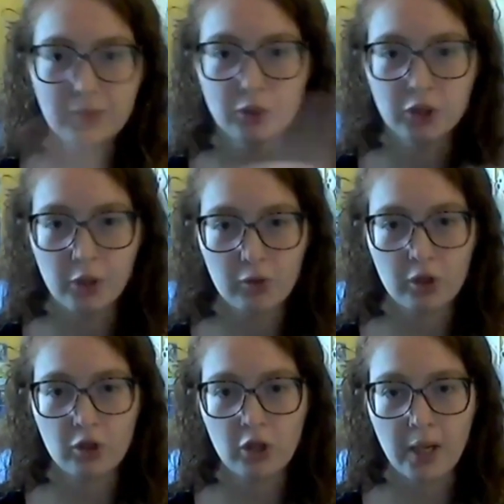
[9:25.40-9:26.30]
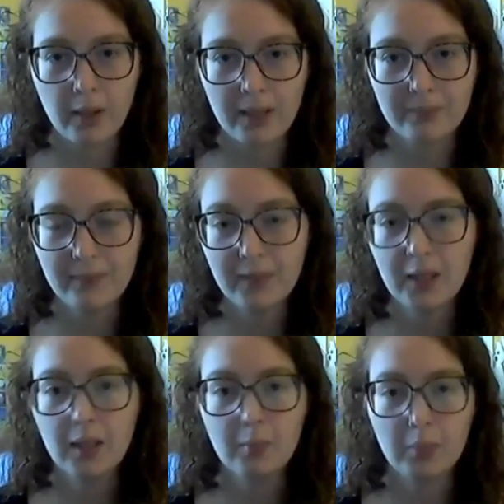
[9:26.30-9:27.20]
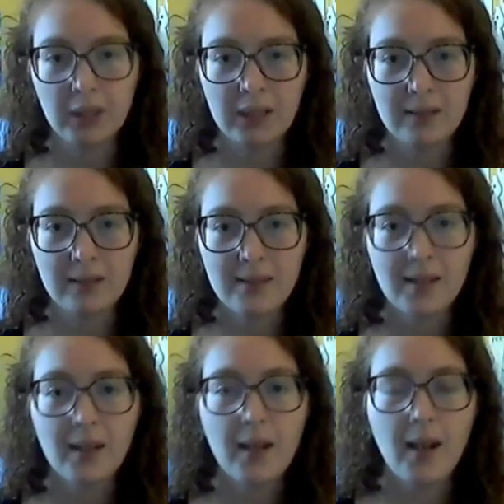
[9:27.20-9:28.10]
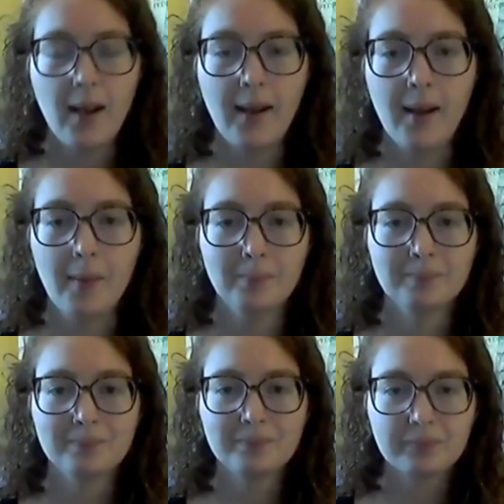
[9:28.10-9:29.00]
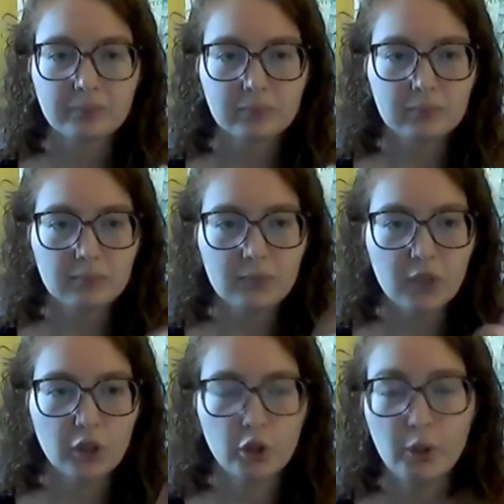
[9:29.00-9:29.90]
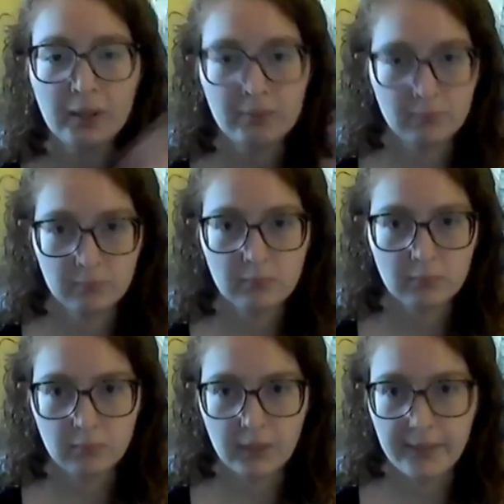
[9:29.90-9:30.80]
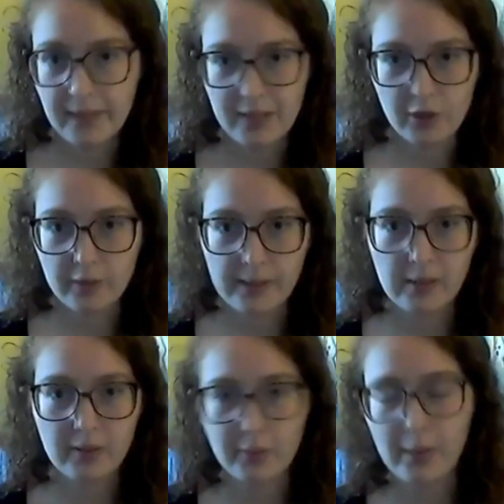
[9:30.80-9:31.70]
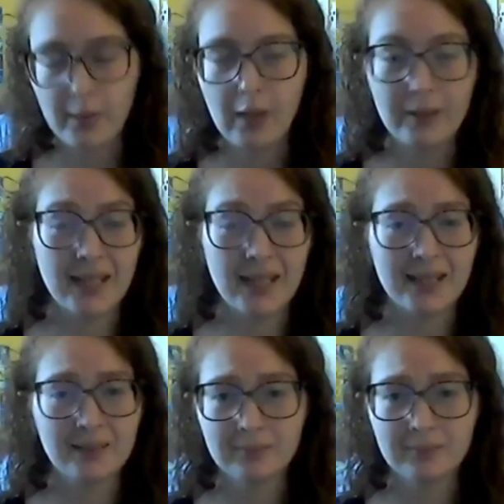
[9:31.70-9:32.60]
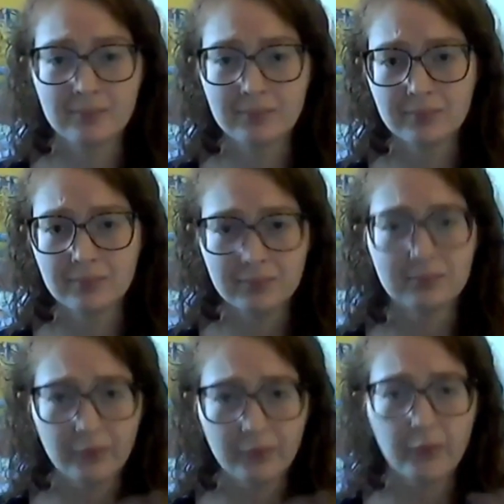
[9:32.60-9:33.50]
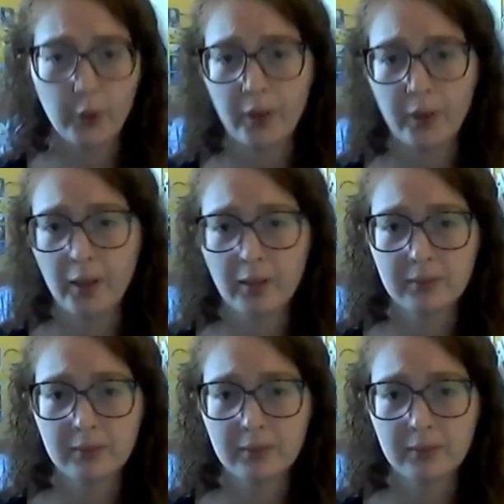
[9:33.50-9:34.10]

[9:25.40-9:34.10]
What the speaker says: Don't just share it, please. You can give that to your writer as well, and they can further,